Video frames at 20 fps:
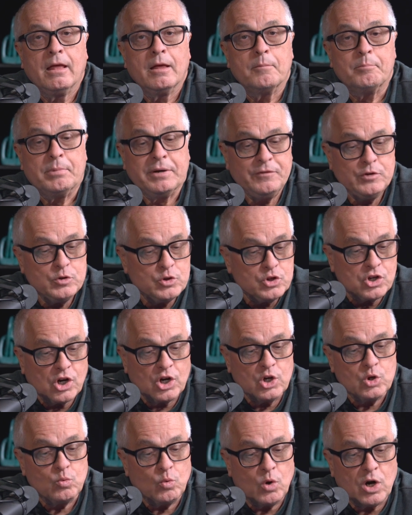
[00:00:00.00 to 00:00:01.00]
But if you
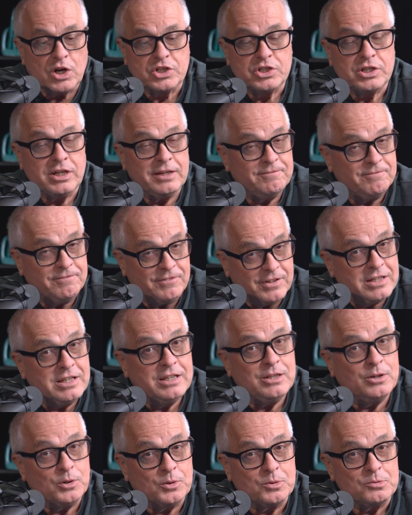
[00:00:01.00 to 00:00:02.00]
start watching
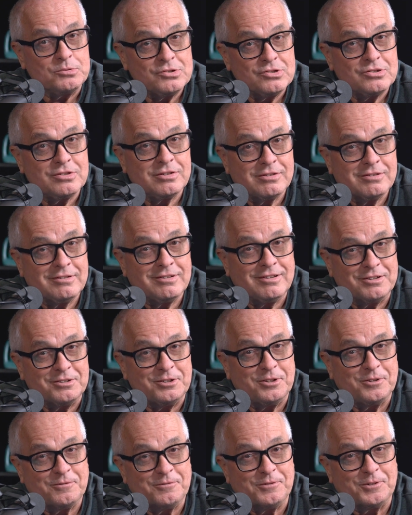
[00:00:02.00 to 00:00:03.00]
videos on
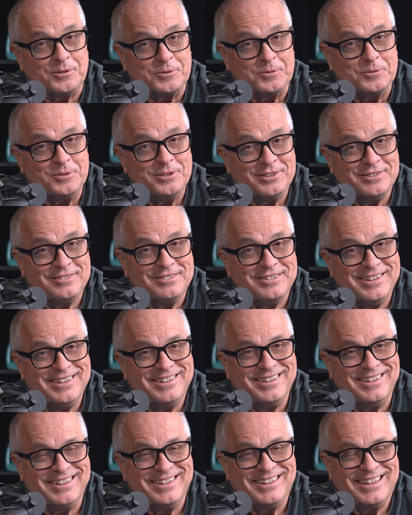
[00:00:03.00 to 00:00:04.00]
your phone,
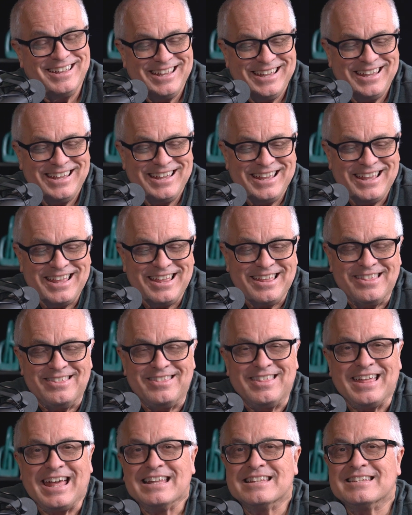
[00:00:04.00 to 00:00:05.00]

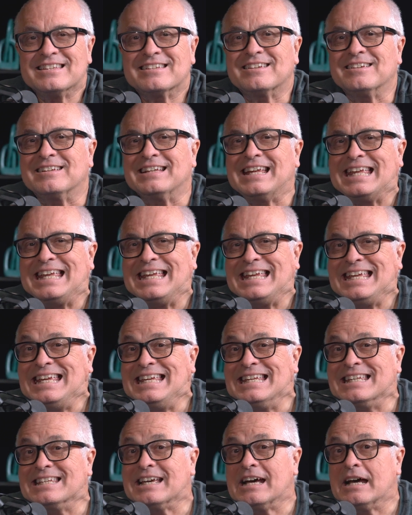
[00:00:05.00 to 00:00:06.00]
that's going to
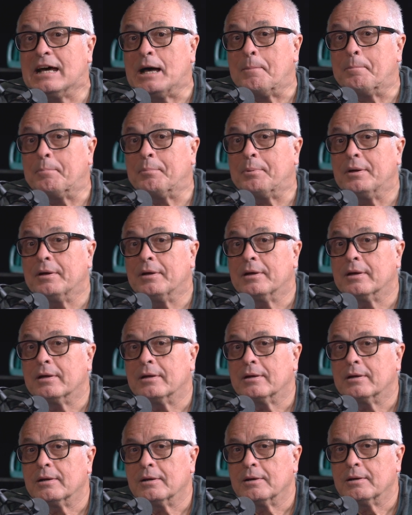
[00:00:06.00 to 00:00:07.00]
eat up
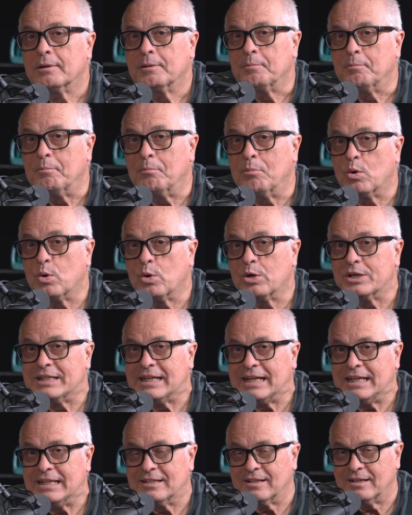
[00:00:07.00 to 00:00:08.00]
more
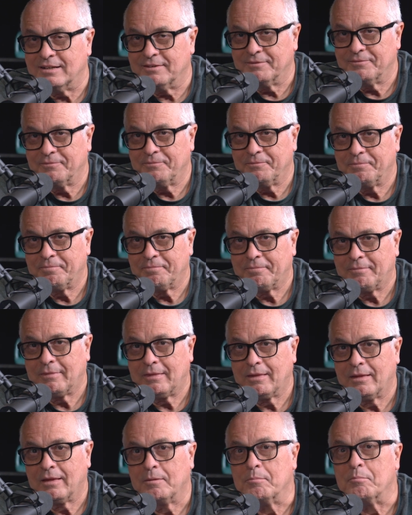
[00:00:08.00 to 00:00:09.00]
data,
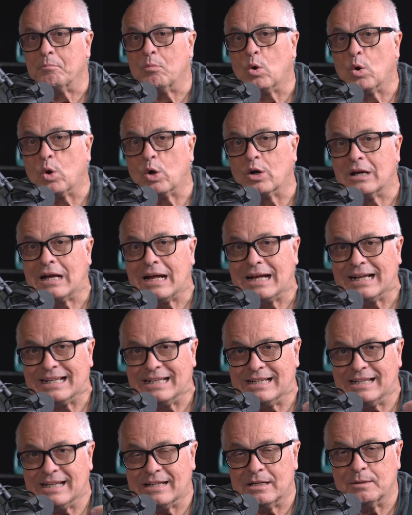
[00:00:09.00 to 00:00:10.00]
more
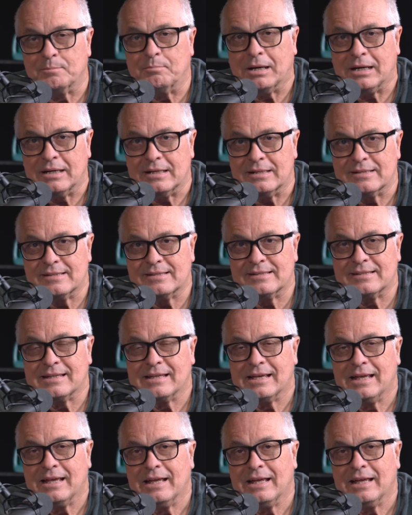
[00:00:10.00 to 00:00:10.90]
gigabytes.